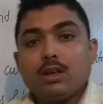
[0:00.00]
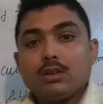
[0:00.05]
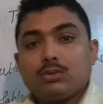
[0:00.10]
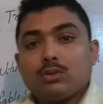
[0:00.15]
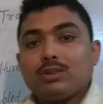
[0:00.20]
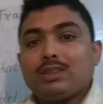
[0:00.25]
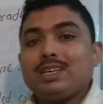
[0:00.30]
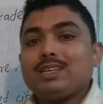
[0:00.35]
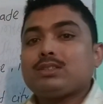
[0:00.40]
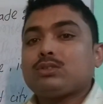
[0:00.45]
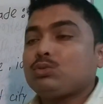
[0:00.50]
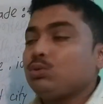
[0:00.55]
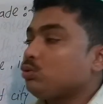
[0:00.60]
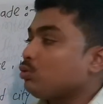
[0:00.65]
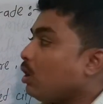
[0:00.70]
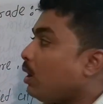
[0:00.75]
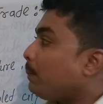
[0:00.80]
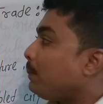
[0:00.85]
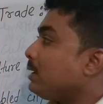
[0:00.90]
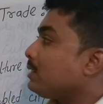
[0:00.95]
So these two
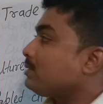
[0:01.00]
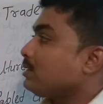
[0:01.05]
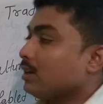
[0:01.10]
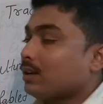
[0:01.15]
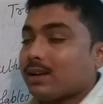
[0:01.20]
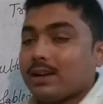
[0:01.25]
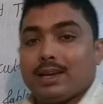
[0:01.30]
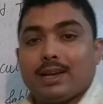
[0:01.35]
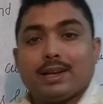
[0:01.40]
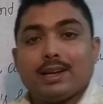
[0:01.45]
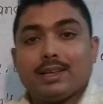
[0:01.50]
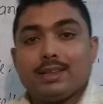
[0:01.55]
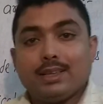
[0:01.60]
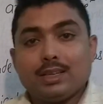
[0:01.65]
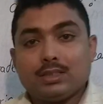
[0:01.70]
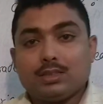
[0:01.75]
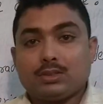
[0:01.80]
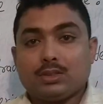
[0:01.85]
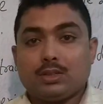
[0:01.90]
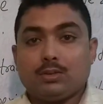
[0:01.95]
topics are clear in
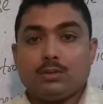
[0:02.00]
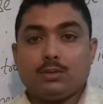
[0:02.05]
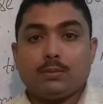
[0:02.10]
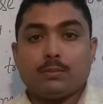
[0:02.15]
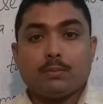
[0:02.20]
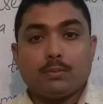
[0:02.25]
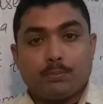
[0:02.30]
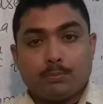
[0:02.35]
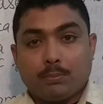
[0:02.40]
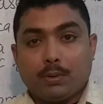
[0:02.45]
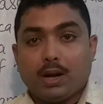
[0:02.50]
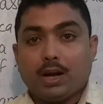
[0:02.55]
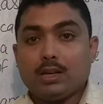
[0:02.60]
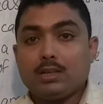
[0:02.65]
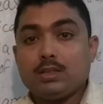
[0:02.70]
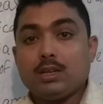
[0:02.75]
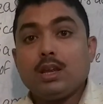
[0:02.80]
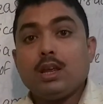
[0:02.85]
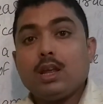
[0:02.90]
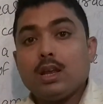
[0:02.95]
this
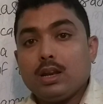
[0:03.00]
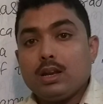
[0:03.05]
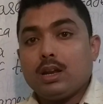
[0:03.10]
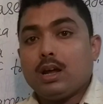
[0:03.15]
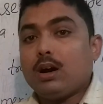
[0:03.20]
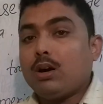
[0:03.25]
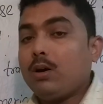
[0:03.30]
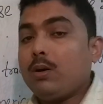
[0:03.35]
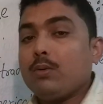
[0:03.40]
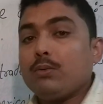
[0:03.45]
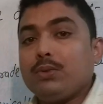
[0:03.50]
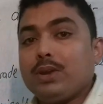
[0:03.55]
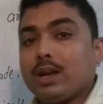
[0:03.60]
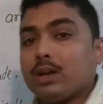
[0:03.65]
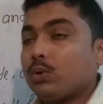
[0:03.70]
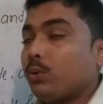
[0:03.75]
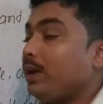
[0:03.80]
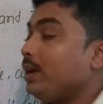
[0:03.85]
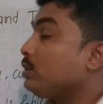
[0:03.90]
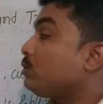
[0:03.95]
part. Now we
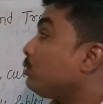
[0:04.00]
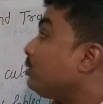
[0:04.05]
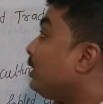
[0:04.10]
are going to